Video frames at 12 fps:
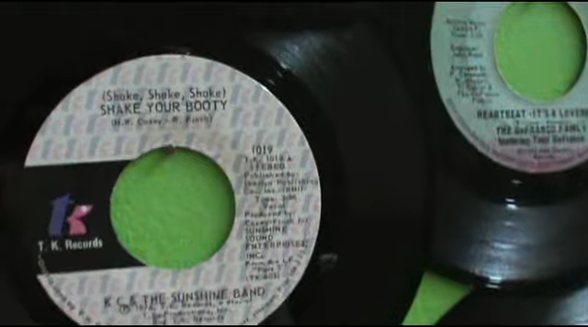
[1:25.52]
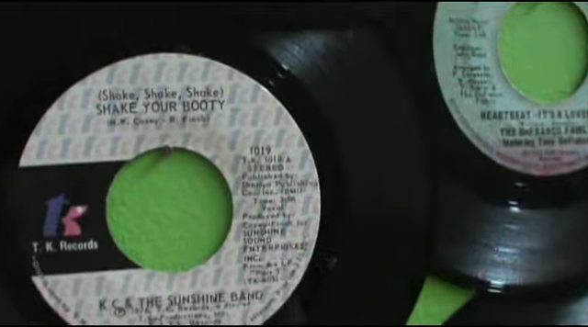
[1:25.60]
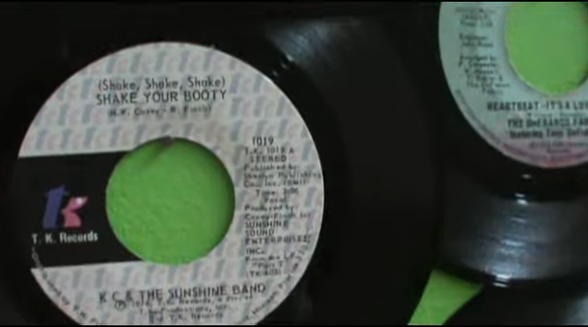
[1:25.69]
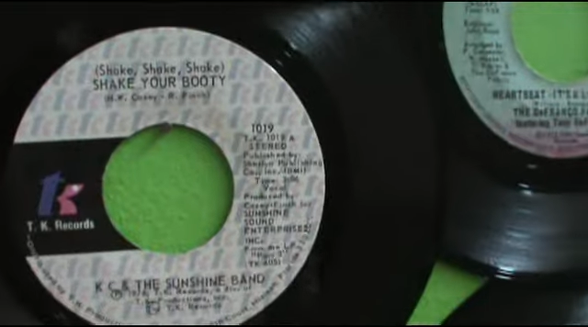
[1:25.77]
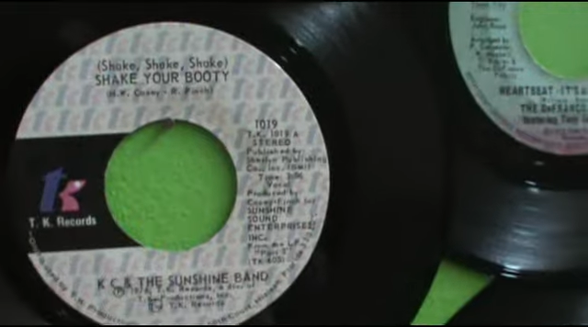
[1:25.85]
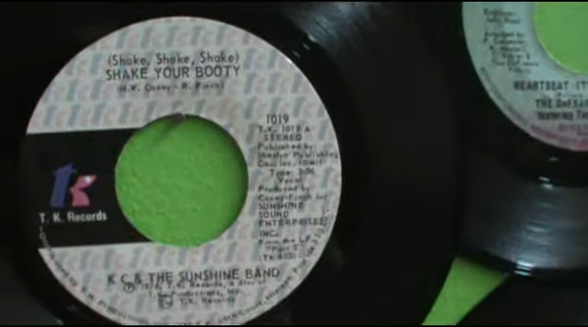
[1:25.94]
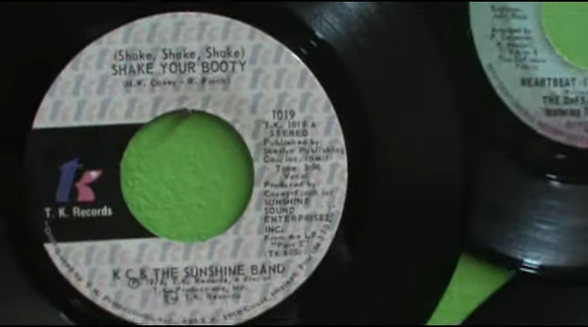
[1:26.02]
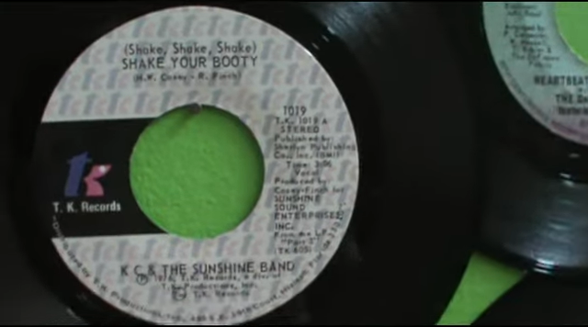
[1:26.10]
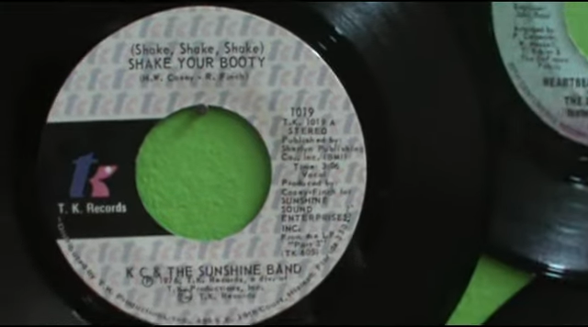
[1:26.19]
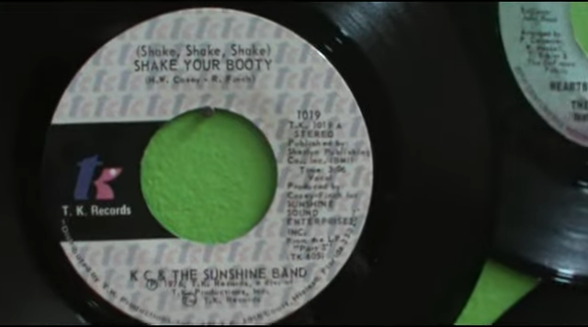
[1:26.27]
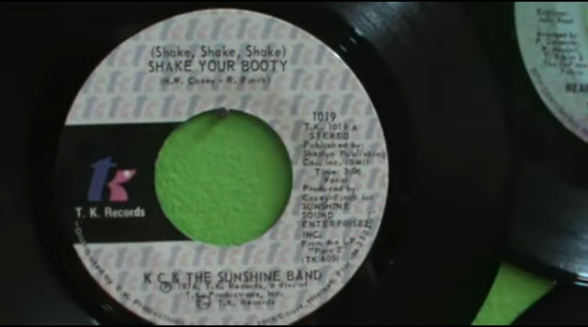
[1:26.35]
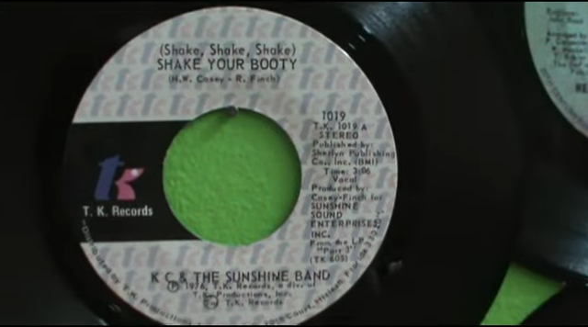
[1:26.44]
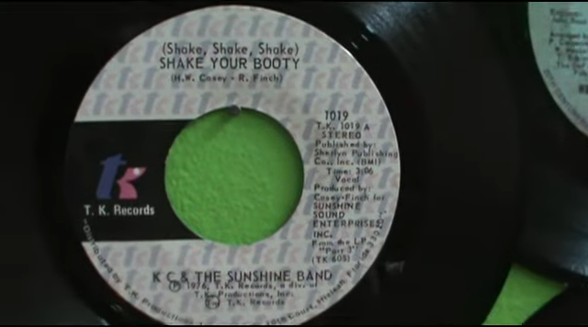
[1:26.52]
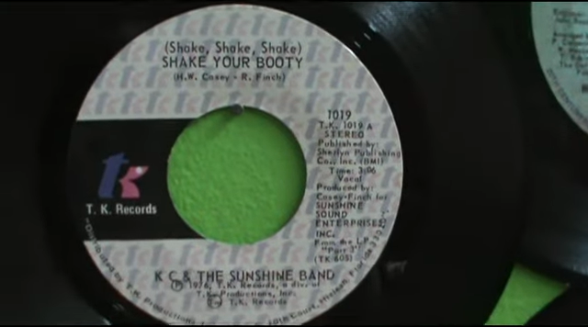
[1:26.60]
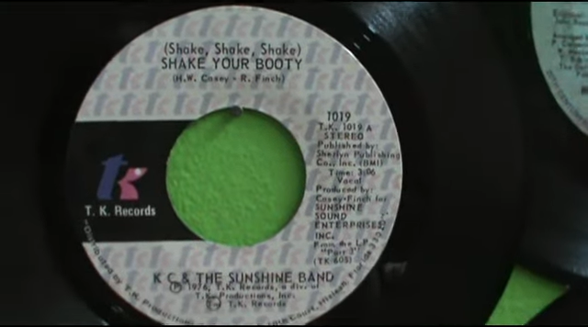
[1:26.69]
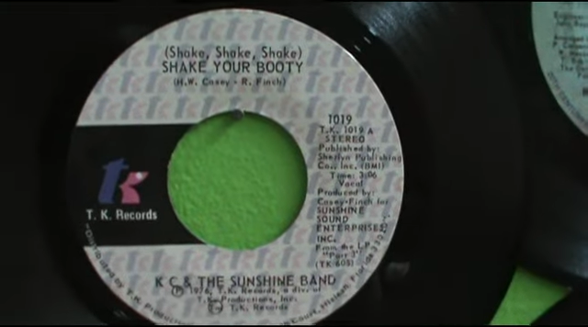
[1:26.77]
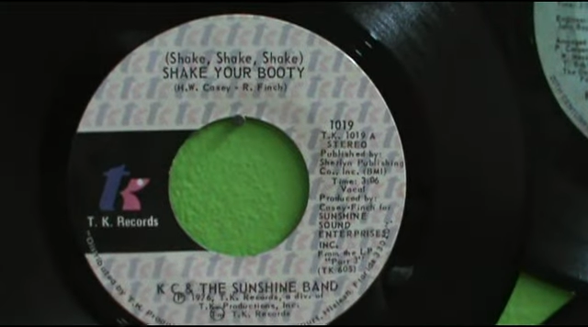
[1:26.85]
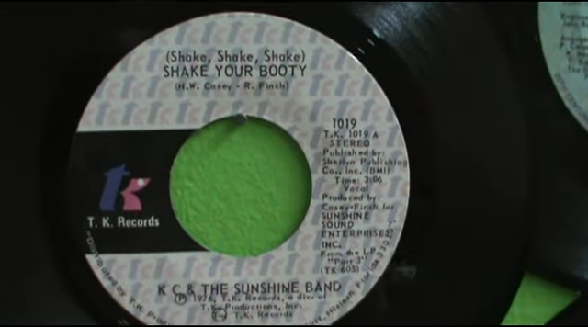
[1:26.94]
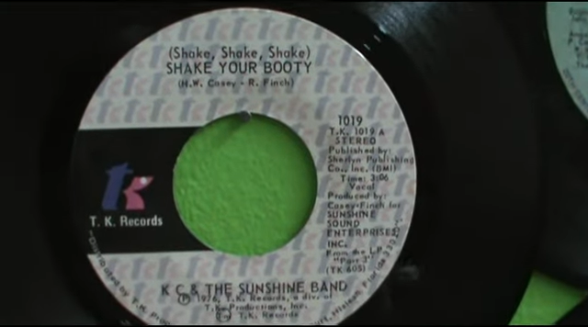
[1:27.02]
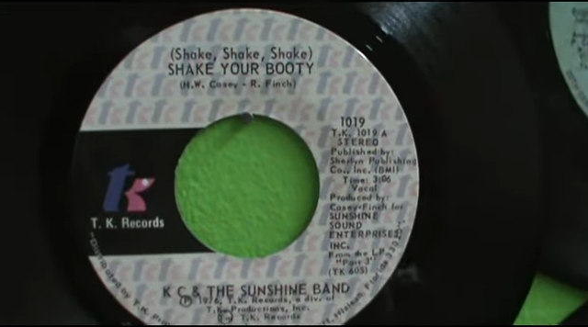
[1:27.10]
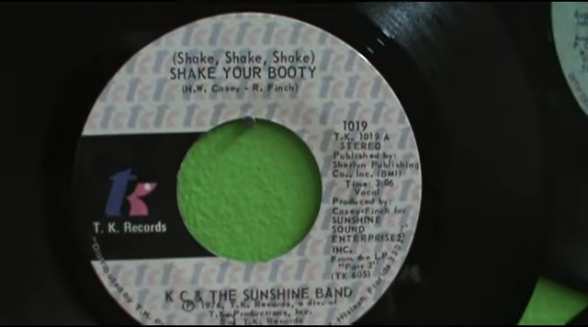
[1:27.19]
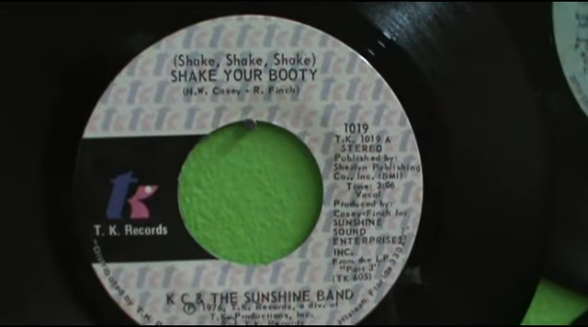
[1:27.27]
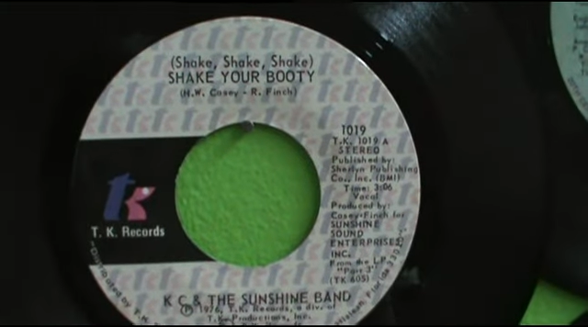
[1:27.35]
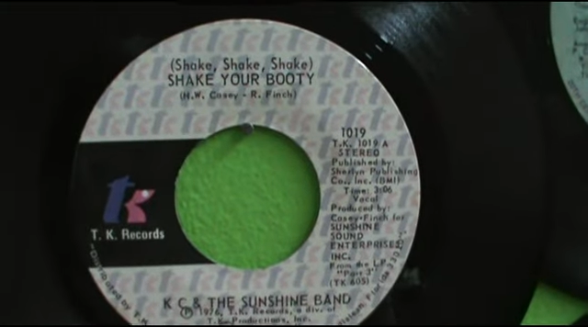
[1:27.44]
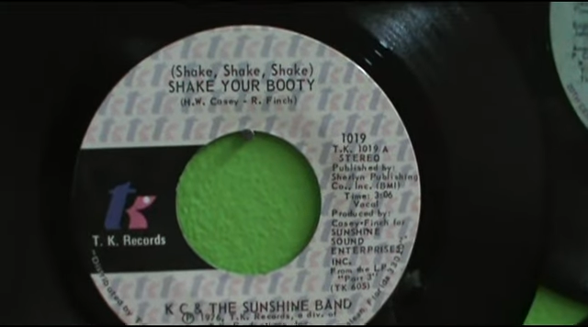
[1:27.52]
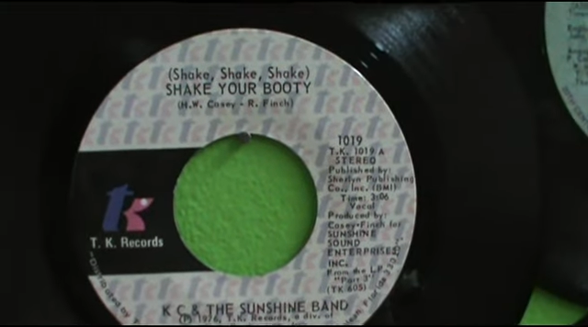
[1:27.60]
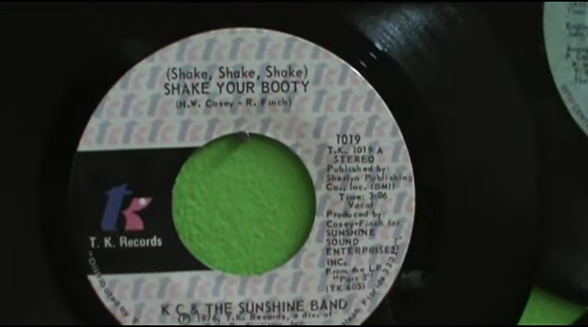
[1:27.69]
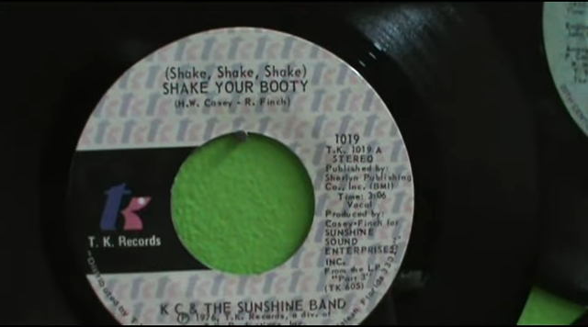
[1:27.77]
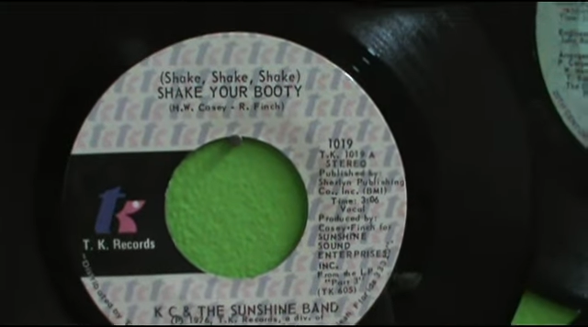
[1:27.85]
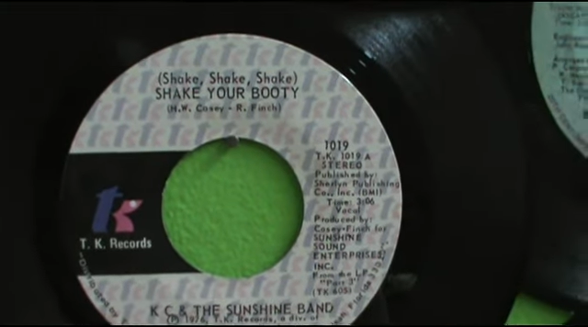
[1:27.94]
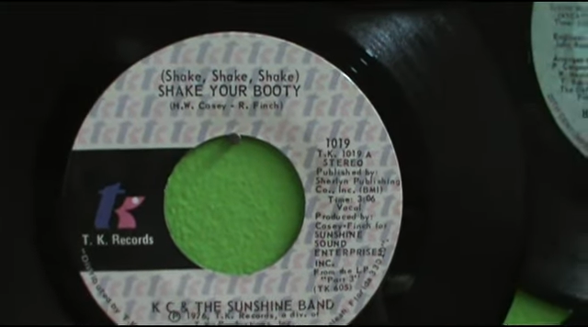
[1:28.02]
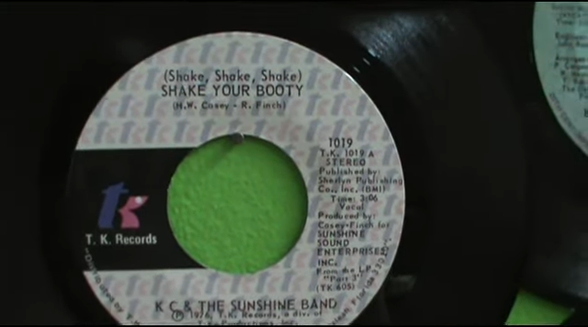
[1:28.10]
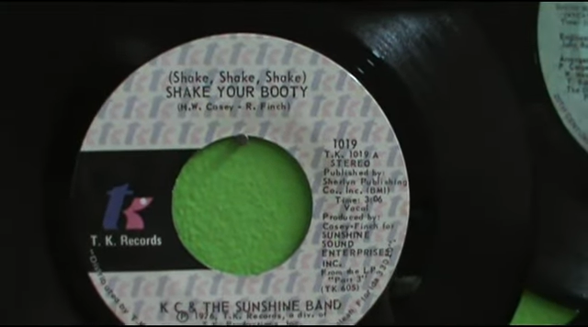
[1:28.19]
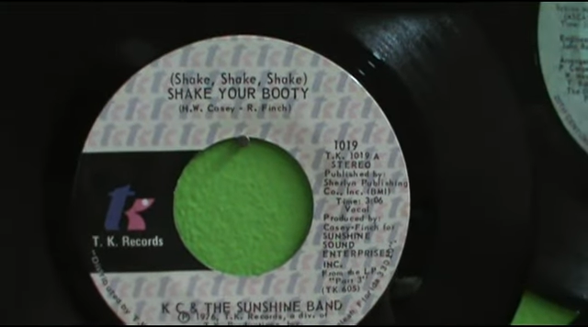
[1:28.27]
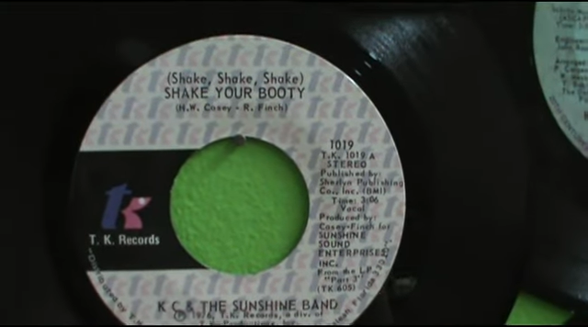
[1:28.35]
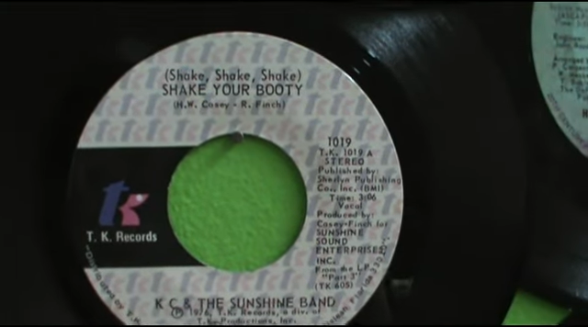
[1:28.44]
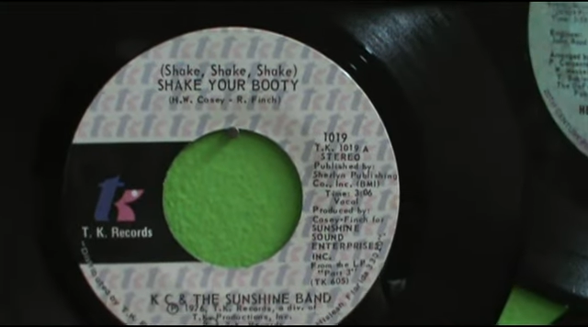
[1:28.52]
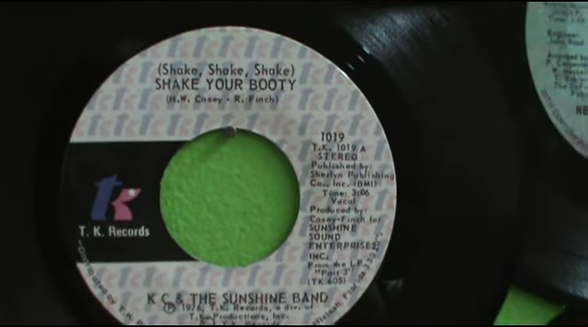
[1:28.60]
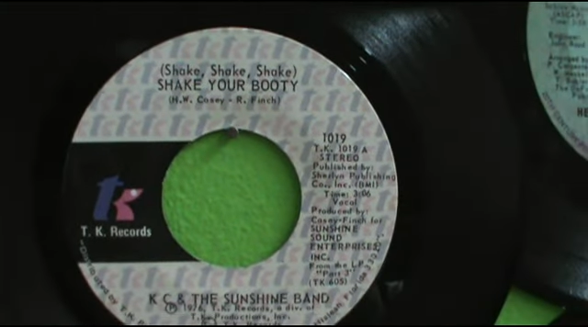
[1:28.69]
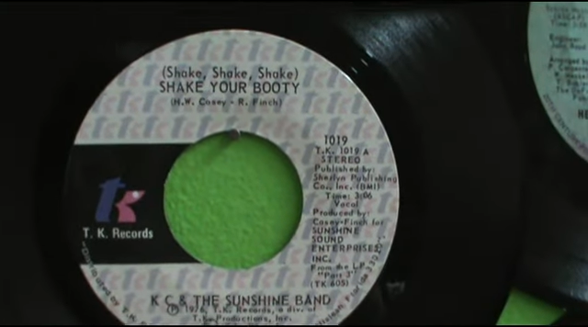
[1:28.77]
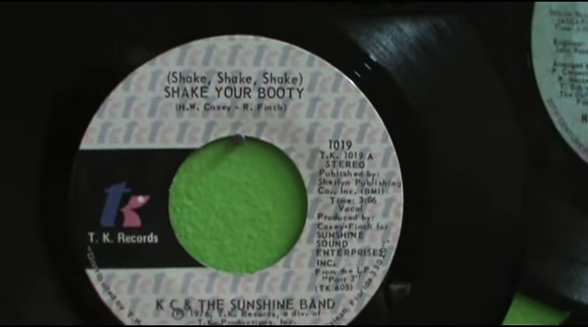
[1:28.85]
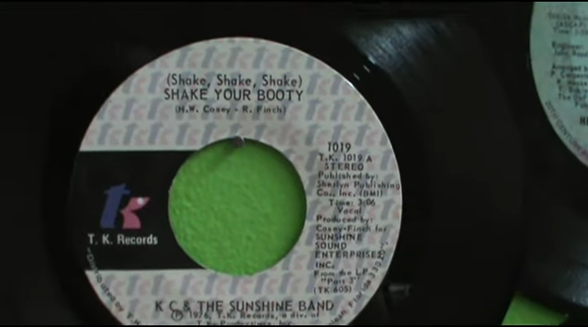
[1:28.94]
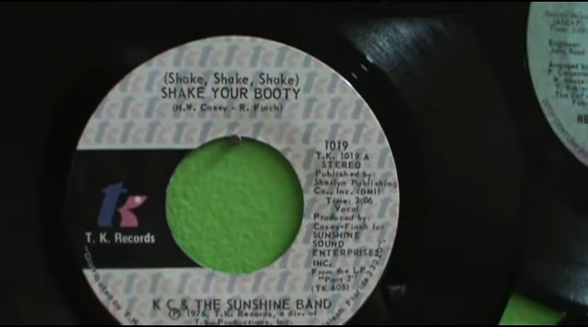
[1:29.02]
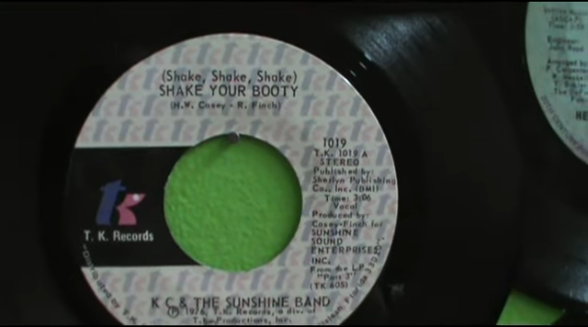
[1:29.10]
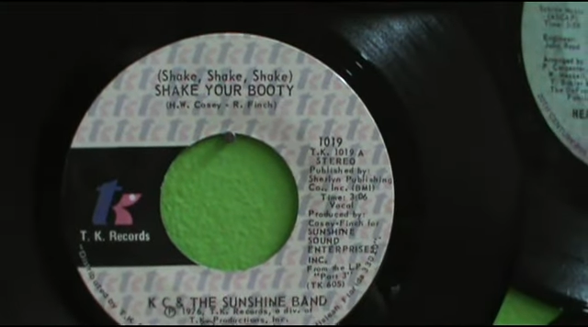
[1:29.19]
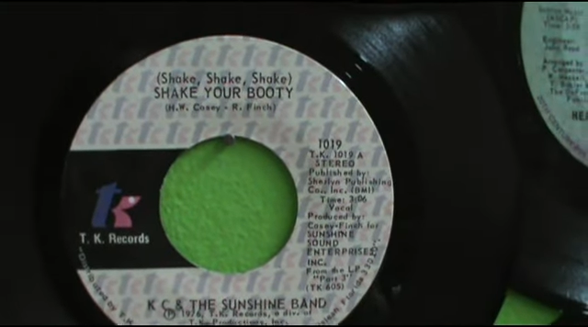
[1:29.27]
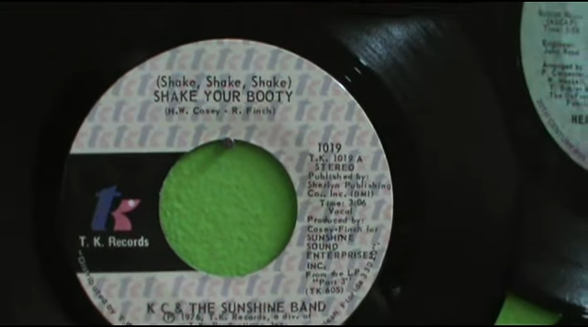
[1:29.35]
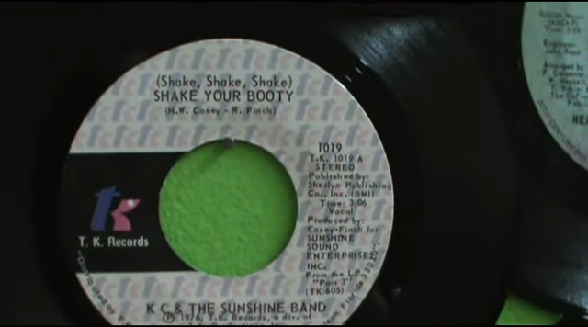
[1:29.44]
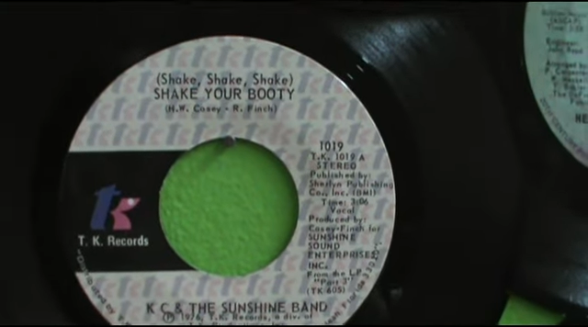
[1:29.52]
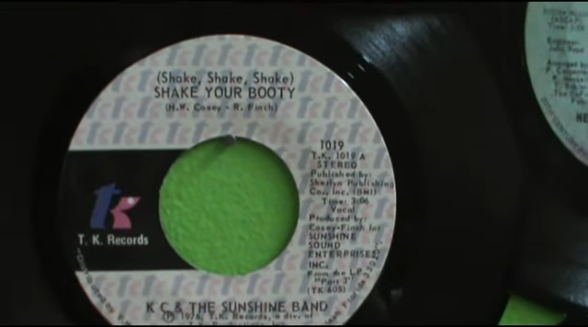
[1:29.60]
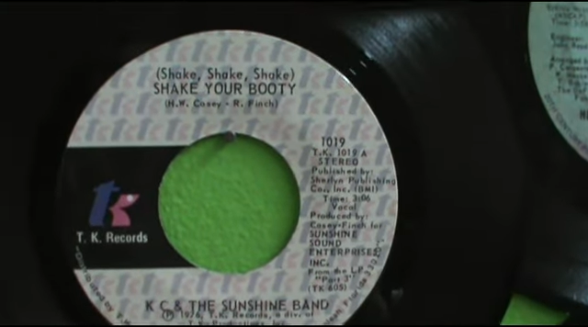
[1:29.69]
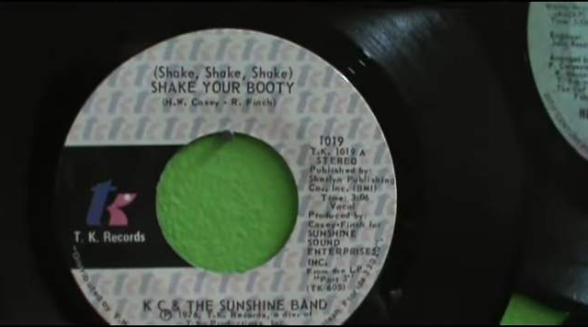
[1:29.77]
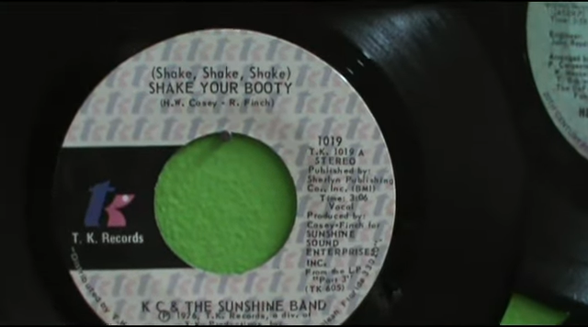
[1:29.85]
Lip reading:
(no speaker visible)